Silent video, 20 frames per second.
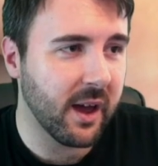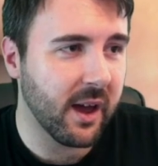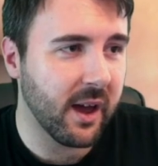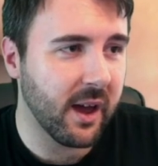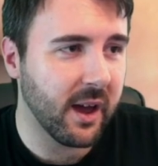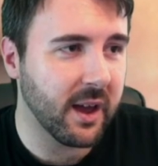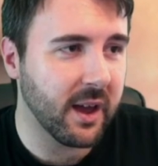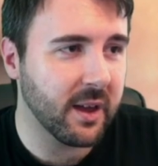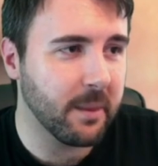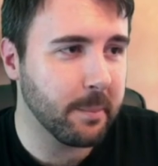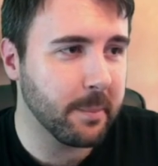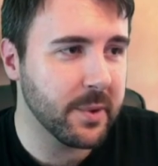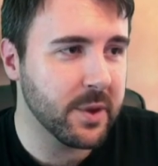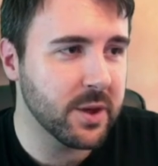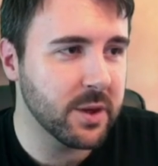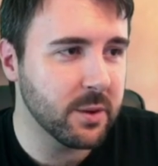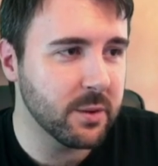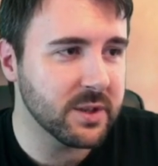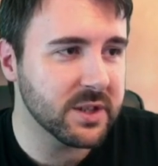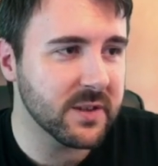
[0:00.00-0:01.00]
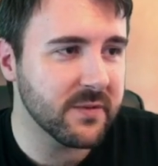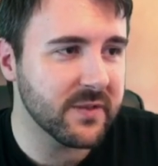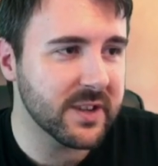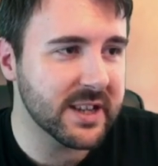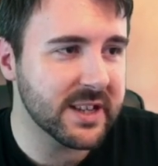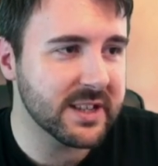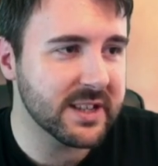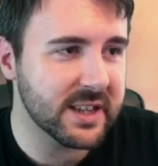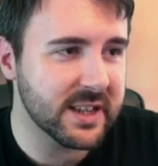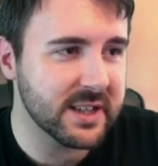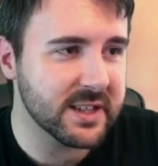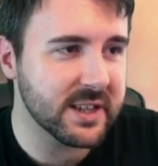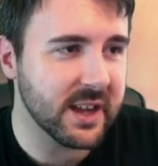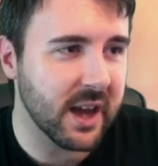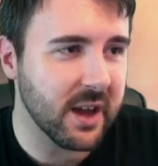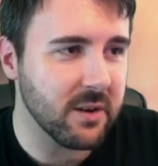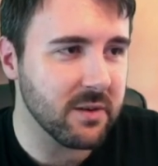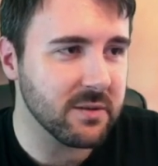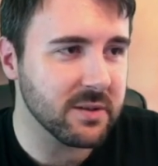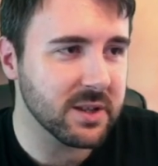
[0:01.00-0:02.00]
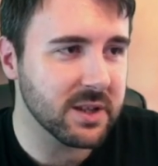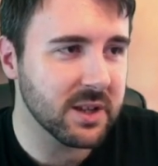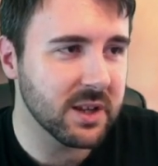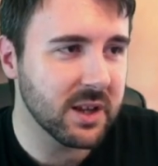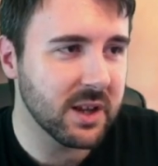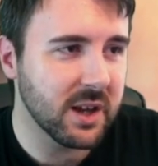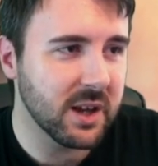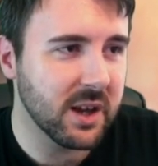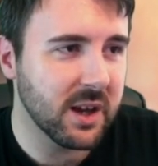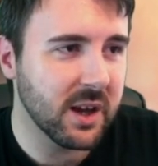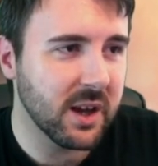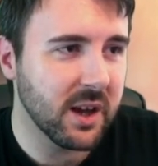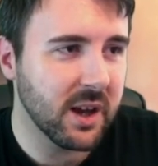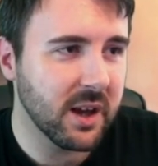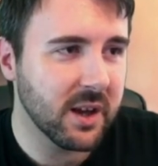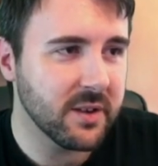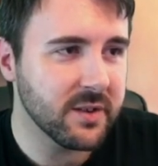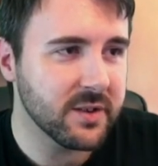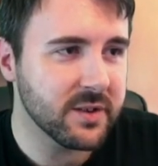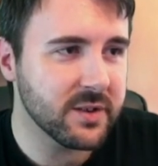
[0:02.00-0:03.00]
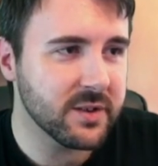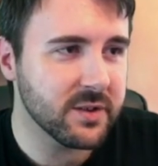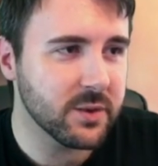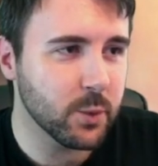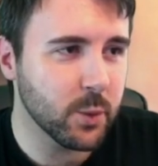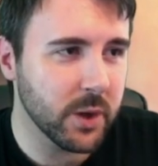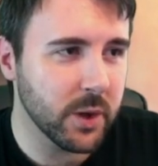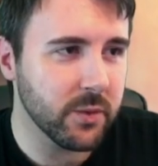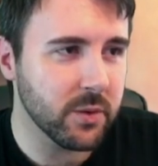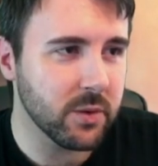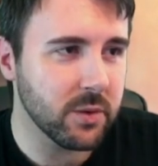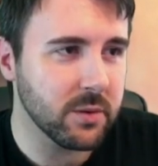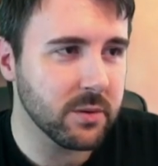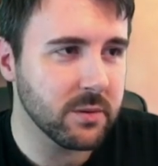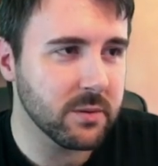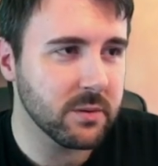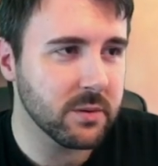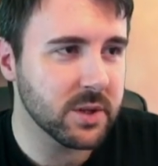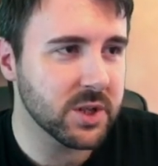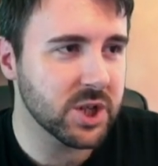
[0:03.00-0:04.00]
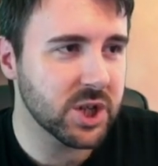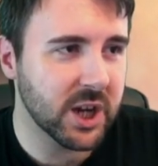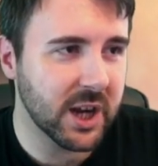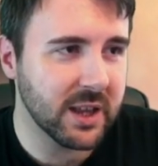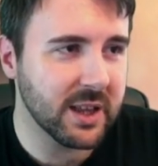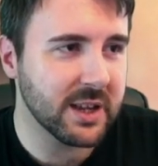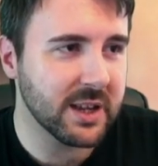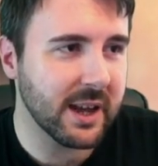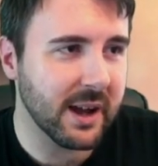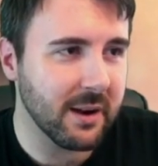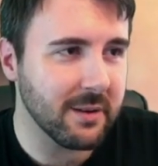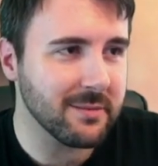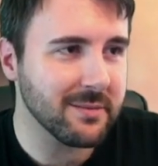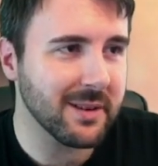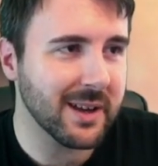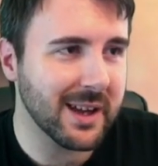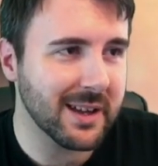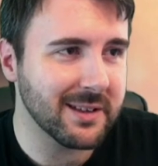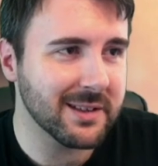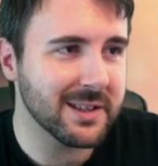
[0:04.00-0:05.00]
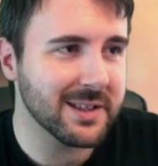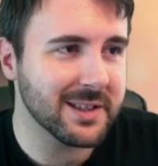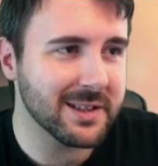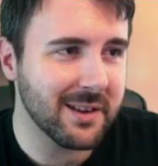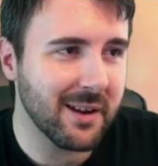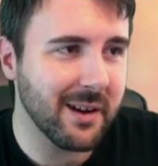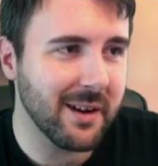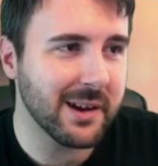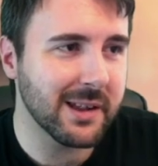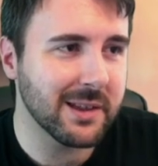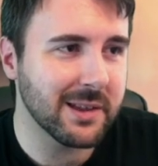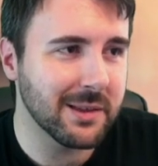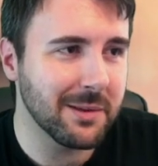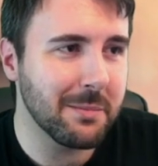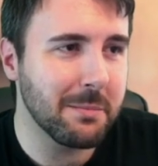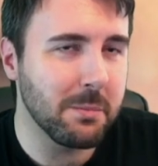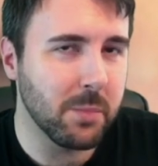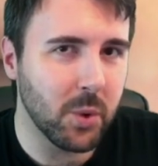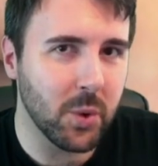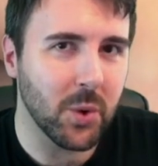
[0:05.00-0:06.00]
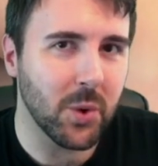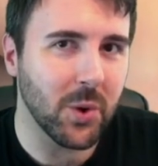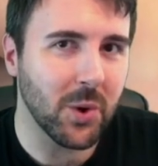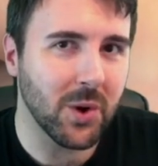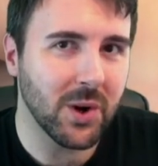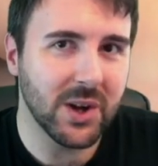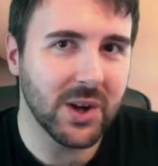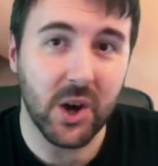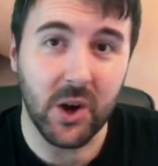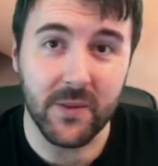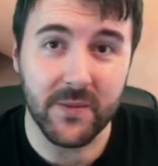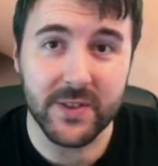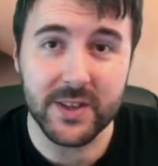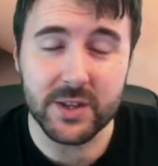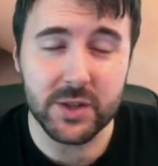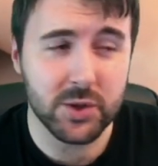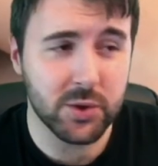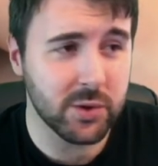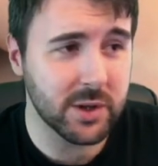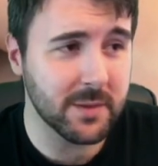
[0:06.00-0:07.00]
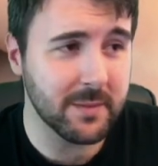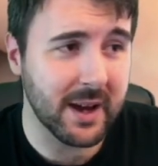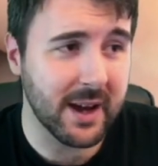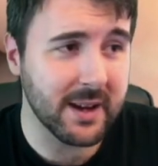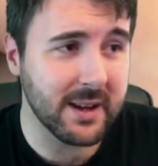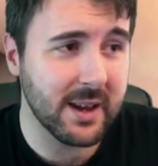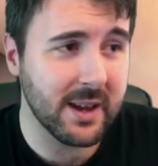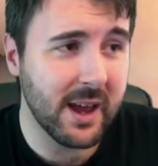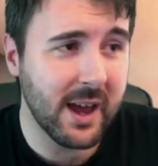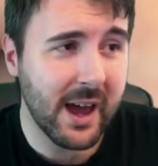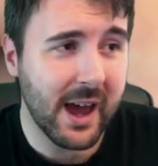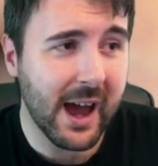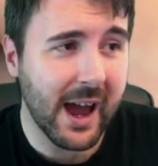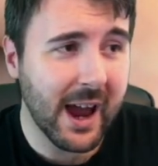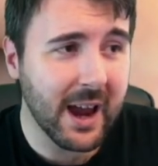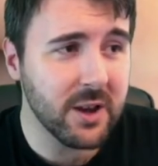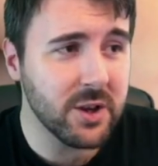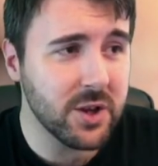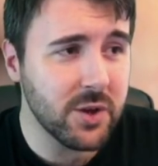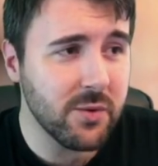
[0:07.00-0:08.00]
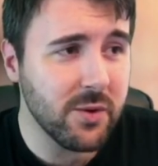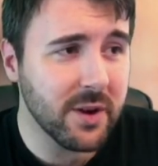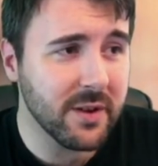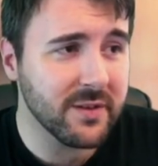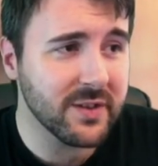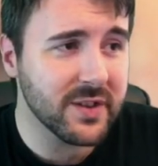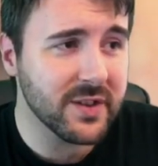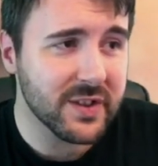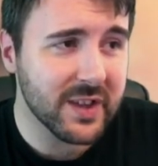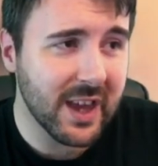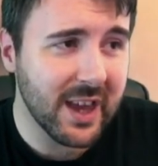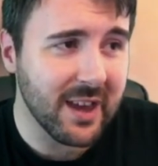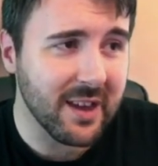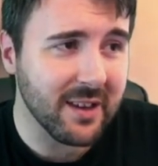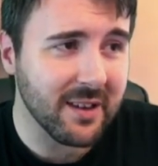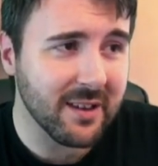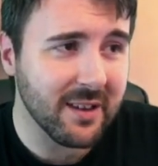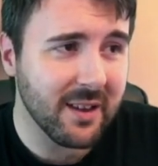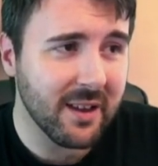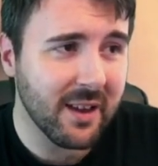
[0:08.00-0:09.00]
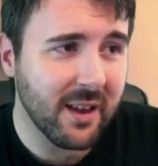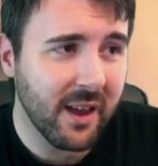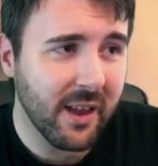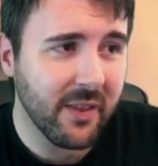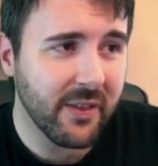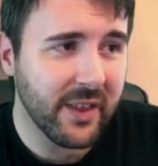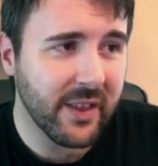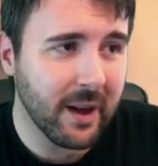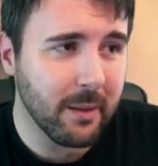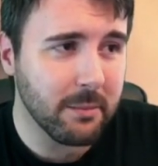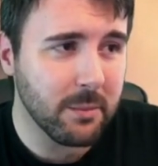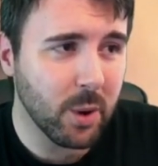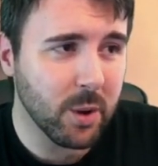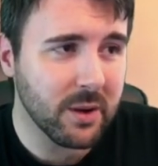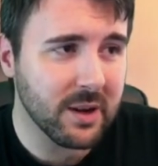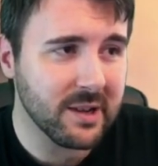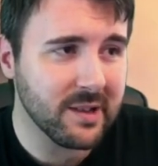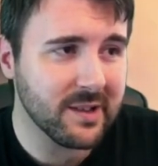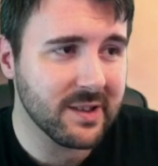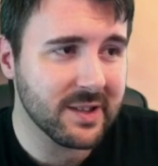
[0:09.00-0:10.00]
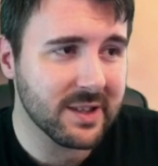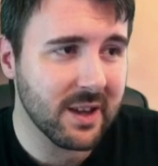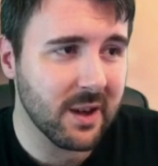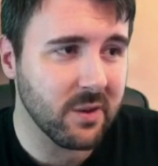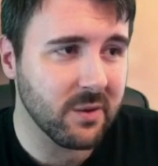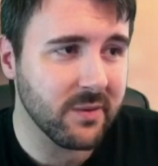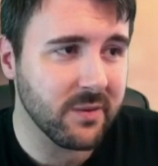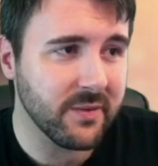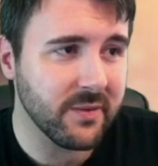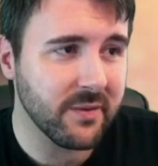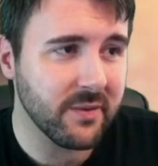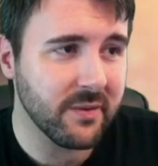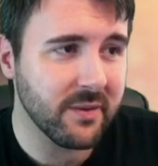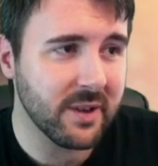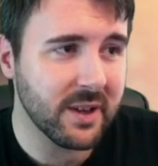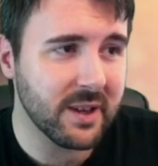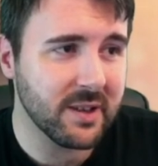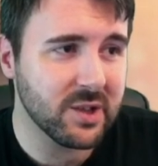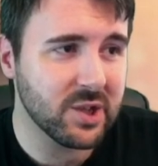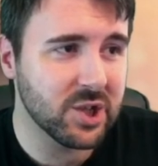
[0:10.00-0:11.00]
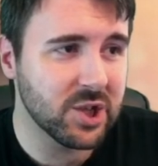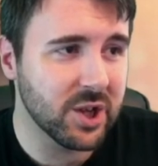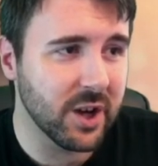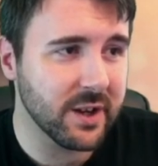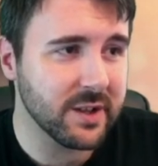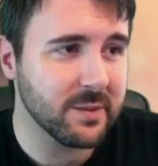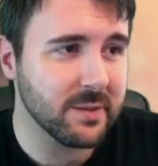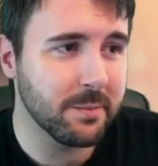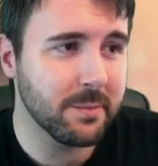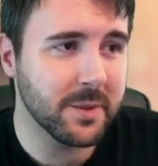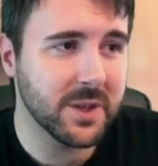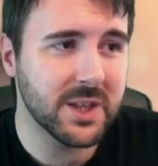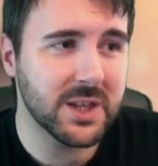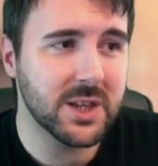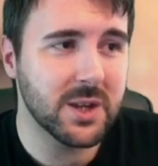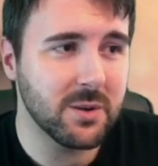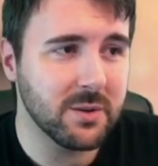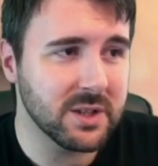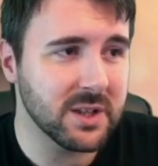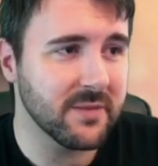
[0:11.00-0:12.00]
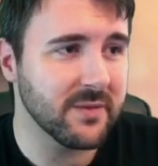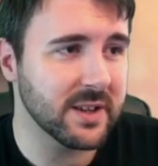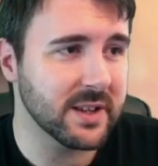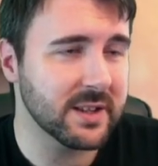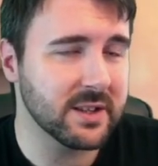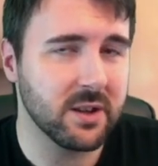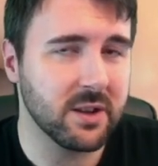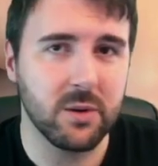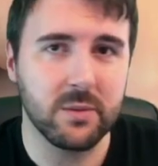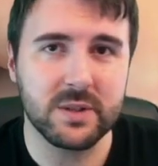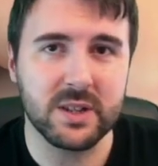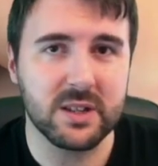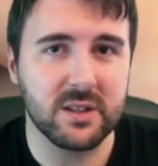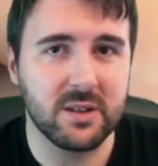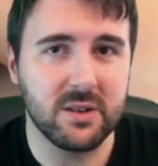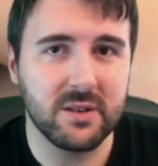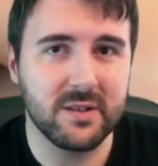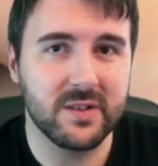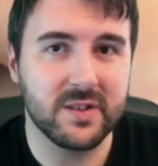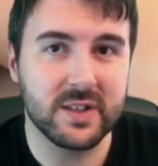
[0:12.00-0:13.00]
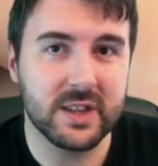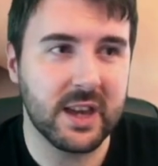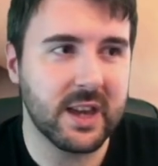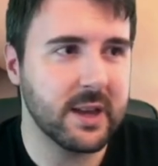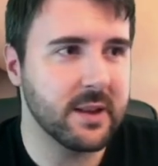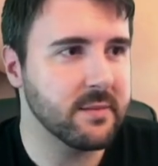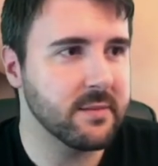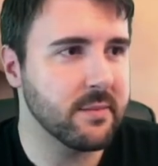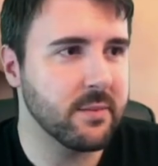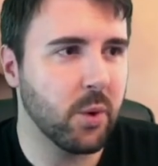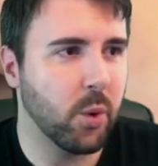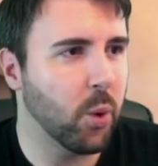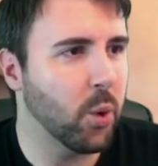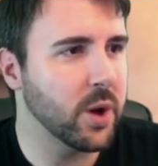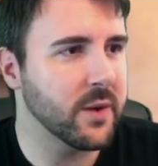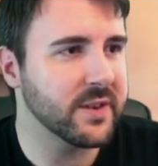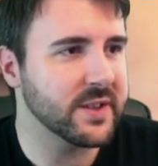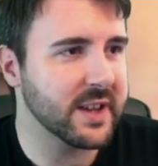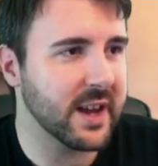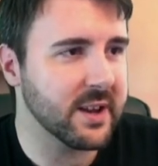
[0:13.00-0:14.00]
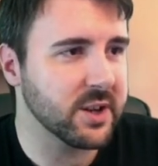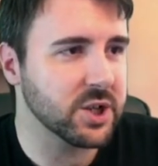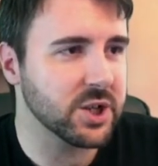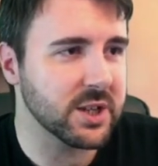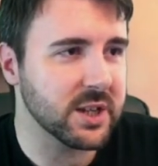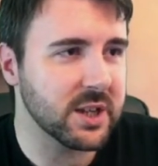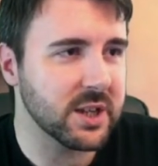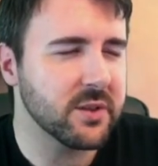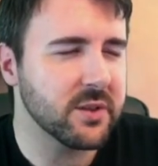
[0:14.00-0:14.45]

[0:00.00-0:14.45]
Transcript: a beautifully detailed squirrel chilling out inside the maw of this tree map, and you can see it. That model itself is just beautifully sculpted. You can see all of his action.